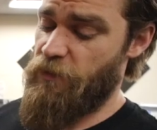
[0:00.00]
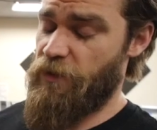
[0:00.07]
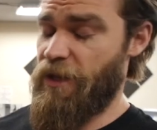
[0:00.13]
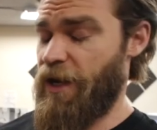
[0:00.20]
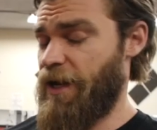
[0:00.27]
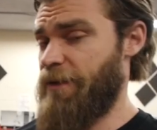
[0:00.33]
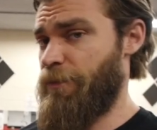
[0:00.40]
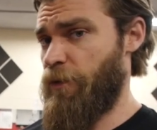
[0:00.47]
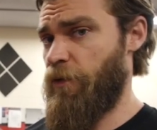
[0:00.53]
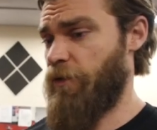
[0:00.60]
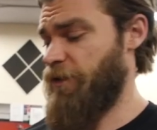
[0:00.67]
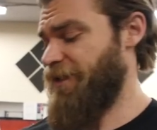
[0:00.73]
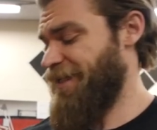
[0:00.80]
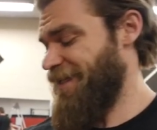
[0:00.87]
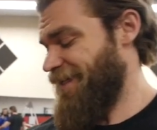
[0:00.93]
With the high
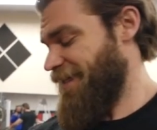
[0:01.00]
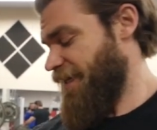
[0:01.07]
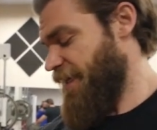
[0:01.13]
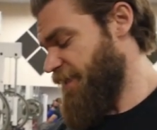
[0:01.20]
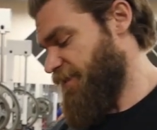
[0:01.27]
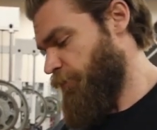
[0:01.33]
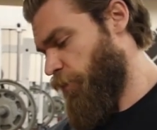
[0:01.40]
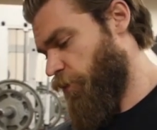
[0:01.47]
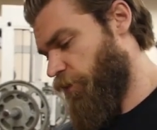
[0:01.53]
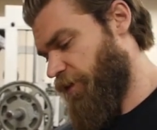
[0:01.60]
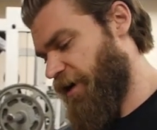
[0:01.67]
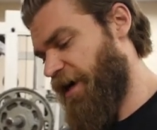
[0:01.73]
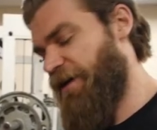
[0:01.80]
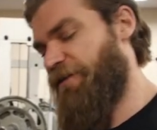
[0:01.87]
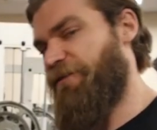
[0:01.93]
pull, it's
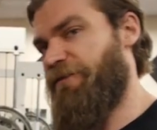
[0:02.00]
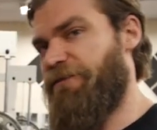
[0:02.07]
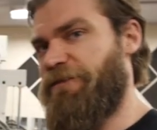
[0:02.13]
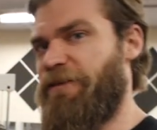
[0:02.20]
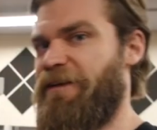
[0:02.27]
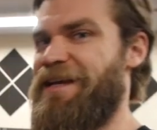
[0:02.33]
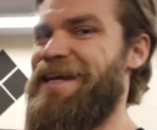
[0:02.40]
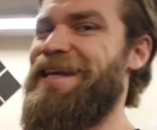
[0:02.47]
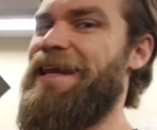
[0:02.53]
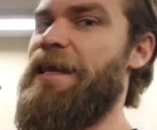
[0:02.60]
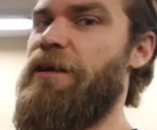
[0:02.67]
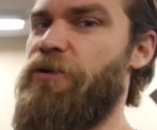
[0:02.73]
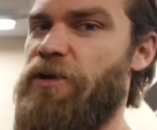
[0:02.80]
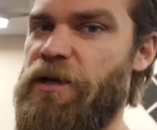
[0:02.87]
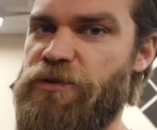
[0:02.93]
more of an
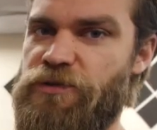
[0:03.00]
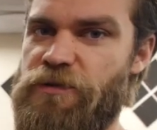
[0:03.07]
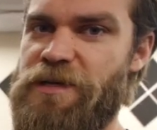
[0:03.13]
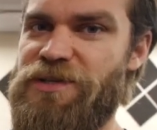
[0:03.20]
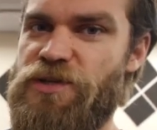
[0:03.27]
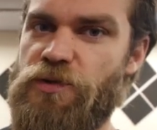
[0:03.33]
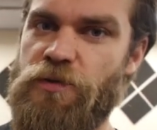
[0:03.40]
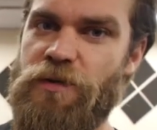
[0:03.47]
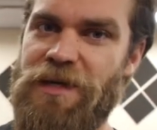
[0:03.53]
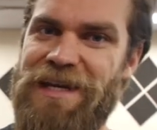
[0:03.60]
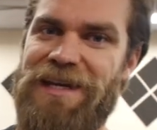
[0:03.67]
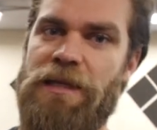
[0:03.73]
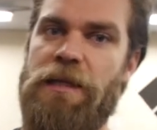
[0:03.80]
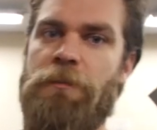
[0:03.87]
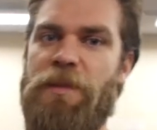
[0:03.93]
introductory to
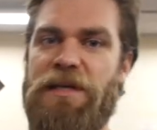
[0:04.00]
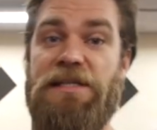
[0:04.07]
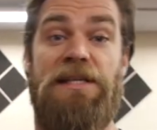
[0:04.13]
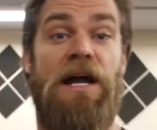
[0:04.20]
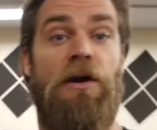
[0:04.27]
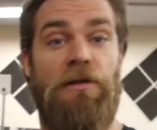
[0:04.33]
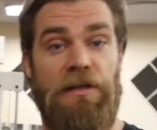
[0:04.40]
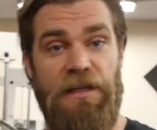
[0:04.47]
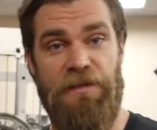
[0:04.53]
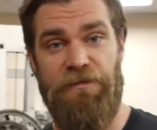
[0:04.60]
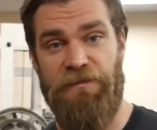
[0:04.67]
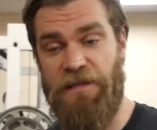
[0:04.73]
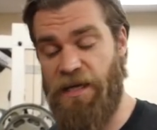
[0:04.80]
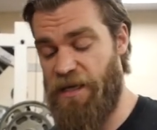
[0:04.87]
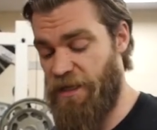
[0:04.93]
an Olympic style
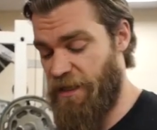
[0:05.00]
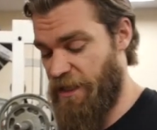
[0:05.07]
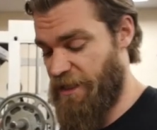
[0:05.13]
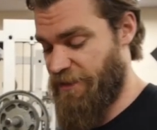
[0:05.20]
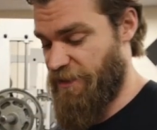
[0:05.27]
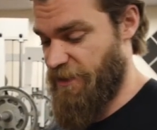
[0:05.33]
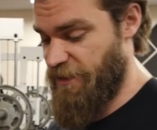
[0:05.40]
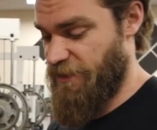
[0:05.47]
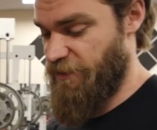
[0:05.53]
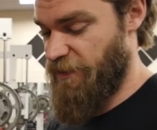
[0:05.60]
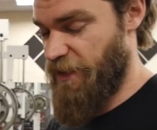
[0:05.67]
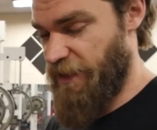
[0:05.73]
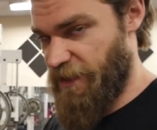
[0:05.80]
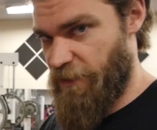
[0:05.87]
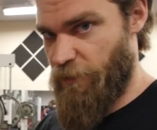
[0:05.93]
lift. It's,
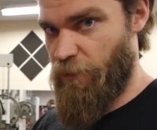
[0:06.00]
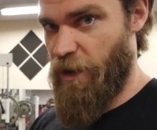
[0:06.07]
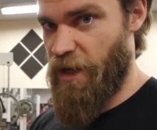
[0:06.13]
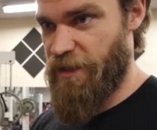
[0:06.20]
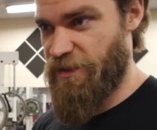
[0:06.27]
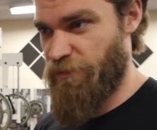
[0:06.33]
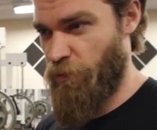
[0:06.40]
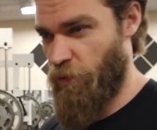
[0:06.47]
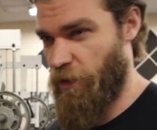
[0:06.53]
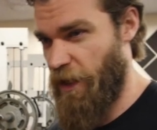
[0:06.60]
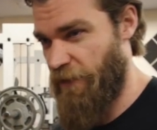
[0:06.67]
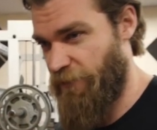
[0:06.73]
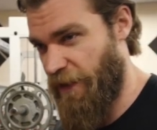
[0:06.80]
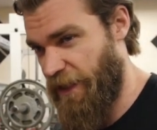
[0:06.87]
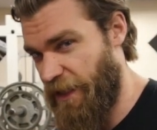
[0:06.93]
you got to keep in mind, it's more kind
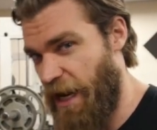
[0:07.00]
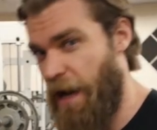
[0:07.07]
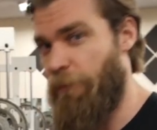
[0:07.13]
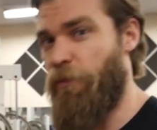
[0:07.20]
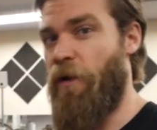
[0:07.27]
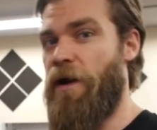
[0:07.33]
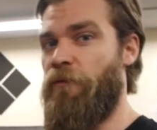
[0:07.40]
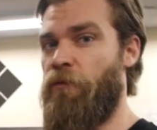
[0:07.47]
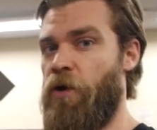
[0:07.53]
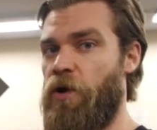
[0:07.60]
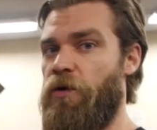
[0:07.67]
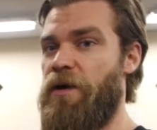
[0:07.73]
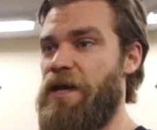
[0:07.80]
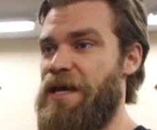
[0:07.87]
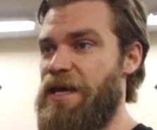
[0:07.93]
of like an upright
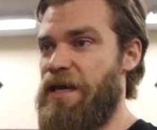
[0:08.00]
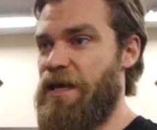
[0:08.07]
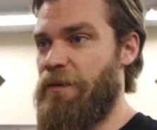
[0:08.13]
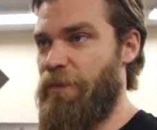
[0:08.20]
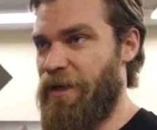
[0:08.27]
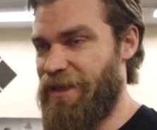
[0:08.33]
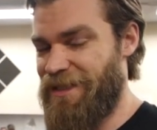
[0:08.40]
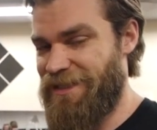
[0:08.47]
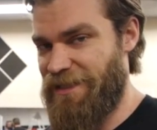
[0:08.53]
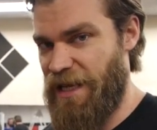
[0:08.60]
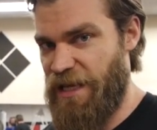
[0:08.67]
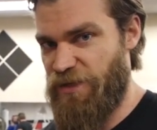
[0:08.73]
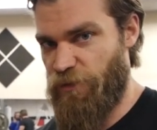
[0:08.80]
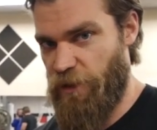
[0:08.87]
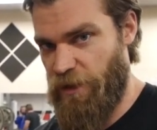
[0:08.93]
row, but in this
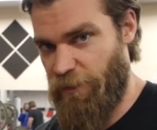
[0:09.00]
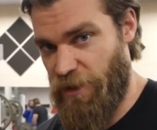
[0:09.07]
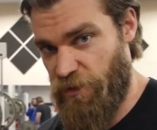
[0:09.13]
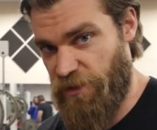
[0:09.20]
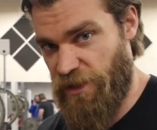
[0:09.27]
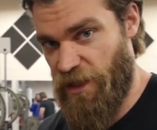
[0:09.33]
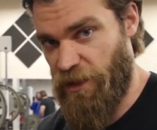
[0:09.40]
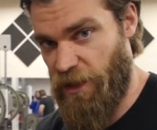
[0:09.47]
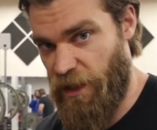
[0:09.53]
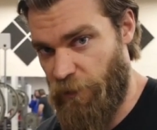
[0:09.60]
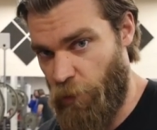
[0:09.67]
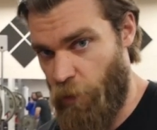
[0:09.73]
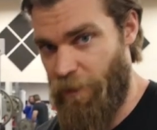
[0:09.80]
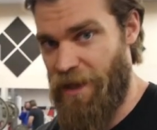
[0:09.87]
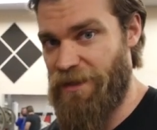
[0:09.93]
case we're going to be using a lot
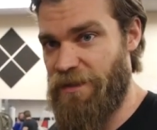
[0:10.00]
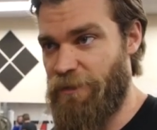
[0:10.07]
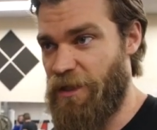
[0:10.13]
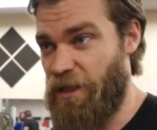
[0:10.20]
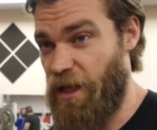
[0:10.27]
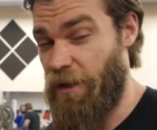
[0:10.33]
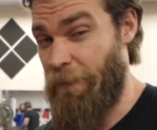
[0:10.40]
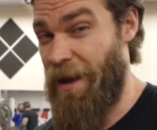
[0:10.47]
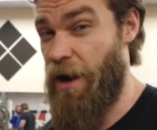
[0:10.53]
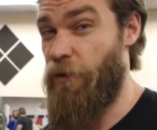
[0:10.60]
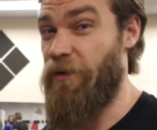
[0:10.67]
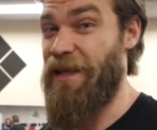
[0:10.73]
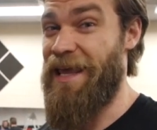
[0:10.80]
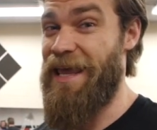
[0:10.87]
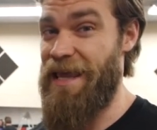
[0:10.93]
of momentum and a lot of
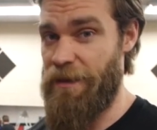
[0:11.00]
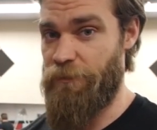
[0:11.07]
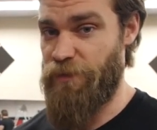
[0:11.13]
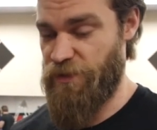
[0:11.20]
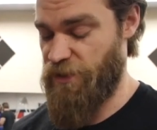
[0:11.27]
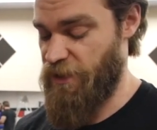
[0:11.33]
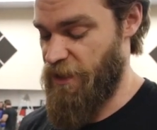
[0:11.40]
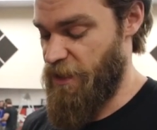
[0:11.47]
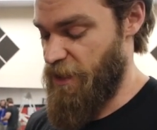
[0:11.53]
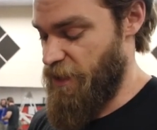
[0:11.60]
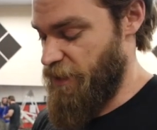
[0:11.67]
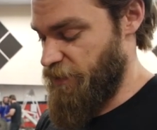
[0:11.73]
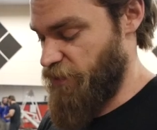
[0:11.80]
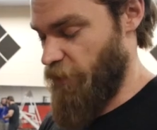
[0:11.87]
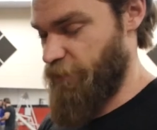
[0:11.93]
power in the hips.
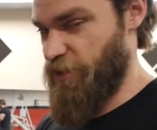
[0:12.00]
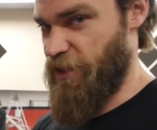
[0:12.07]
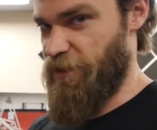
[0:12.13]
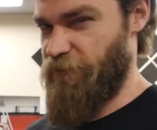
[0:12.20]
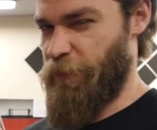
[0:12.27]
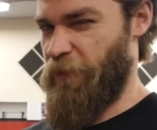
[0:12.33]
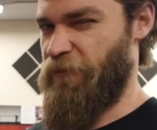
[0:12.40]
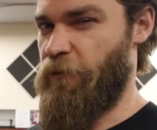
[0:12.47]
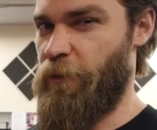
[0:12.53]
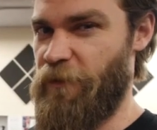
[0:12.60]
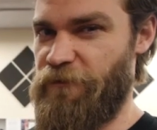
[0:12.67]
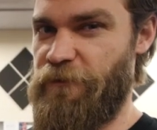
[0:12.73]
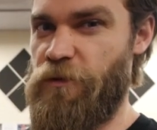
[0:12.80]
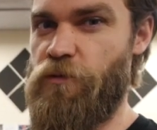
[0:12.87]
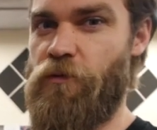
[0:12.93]
So I'm just going to perform a
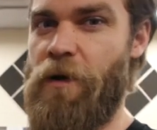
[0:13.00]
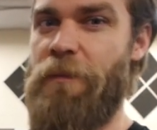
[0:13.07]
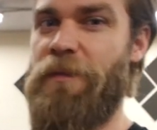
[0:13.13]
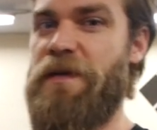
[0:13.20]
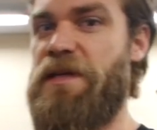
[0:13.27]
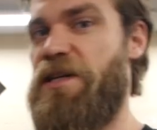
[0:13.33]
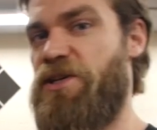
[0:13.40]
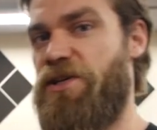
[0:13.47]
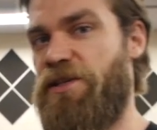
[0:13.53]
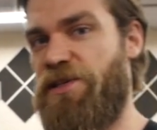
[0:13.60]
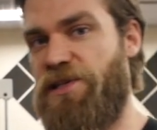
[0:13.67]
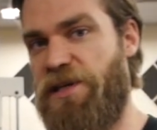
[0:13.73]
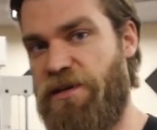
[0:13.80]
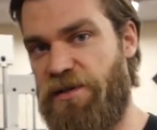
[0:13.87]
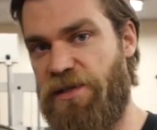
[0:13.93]
few
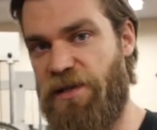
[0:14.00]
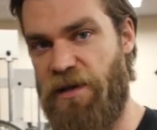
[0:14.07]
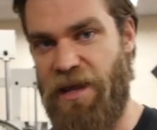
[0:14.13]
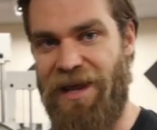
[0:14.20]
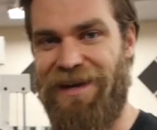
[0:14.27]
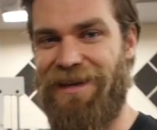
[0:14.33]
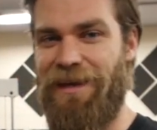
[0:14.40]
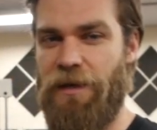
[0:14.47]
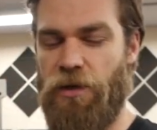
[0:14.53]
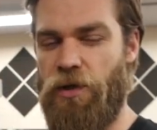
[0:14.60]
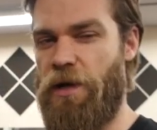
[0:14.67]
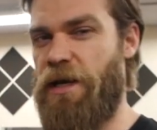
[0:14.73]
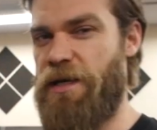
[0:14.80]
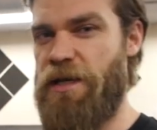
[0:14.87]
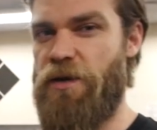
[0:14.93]
repetitions here so you kind of get a
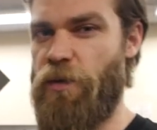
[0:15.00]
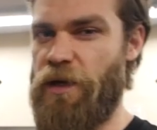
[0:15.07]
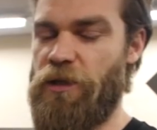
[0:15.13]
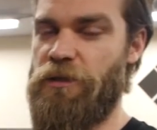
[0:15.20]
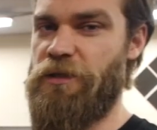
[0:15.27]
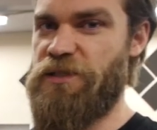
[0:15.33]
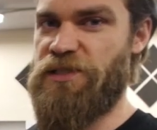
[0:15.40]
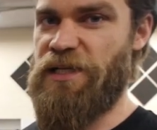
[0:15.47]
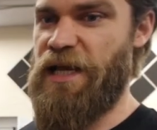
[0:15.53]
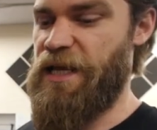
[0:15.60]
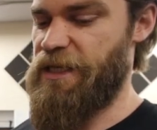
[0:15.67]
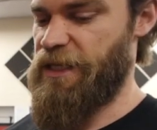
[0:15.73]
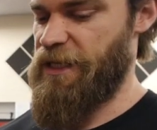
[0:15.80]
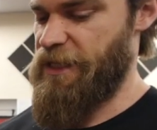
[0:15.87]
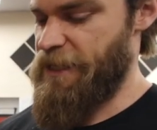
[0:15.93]
good idea what it looks
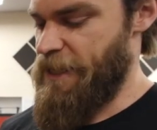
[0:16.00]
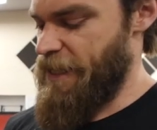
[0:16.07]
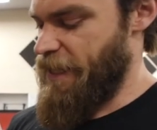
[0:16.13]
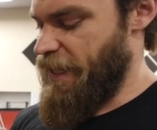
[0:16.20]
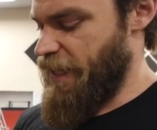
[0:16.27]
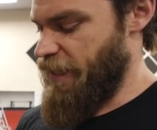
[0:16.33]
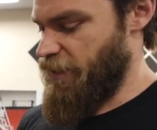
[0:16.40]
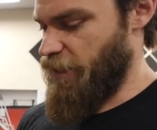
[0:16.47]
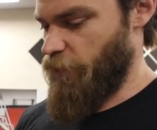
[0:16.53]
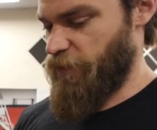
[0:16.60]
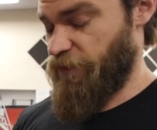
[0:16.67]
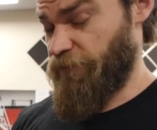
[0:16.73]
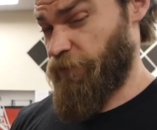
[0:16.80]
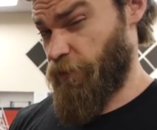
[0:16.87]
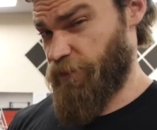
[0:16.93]
like and uh,
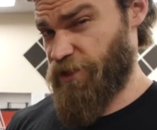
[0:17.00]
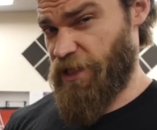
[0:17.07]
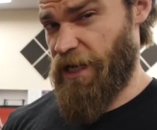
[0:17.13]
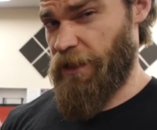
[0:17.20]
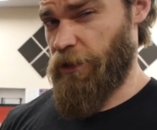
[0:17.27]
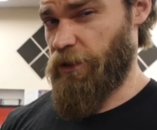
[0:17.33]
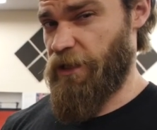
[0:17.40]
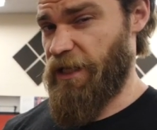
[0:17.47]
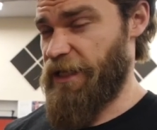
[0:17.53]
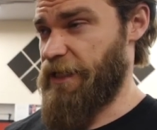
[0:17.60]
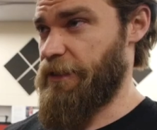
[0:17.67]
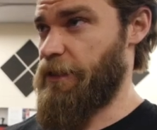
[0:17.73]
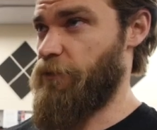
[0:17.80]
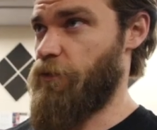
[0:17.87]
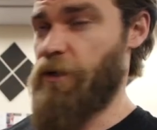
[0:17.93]
what the form should kind of look like,
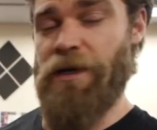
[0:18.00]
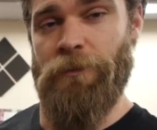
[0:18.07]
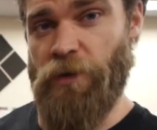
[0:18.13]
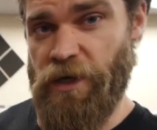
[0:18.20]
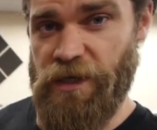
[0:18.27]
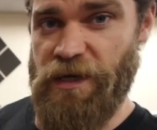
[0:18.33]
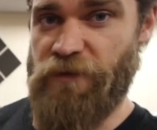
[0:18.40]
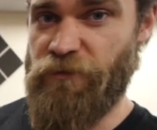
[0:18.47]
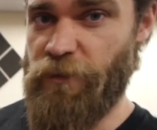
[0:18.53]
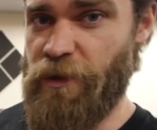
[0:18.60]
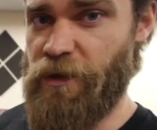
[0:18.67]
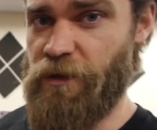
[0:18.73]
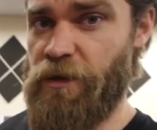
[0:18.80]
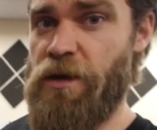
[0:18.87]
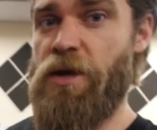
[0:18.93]
and then we'll kind of break it down from
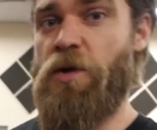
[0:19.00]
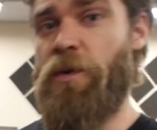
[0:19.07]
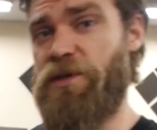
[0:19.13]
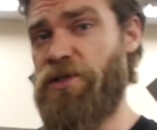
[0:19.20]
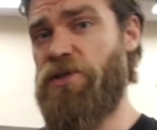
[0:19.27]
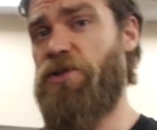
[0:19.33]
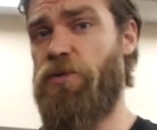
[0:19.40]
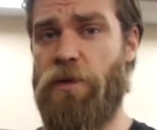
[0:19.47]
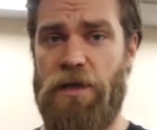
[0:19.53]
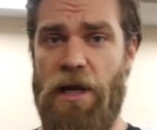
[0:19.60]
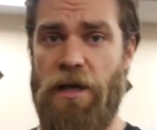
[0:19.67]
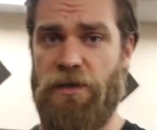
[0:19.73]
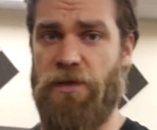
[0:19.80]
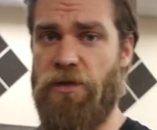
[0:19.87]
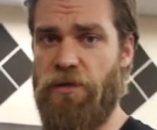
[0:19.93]
there, what to do, what
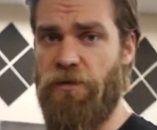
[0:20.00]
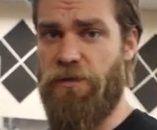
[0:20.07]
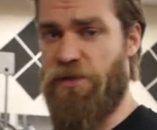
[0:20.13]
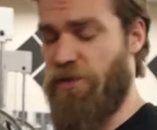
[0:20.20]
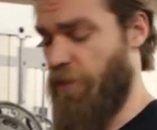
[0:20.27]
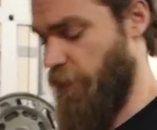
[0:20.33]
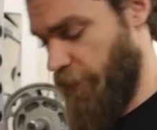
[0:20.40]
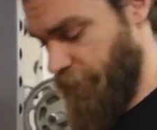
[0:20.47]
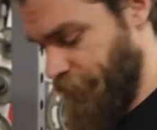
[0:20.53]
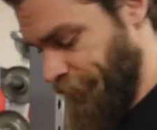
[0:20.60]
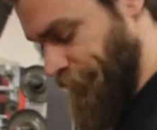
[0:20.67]
not to do, and so on.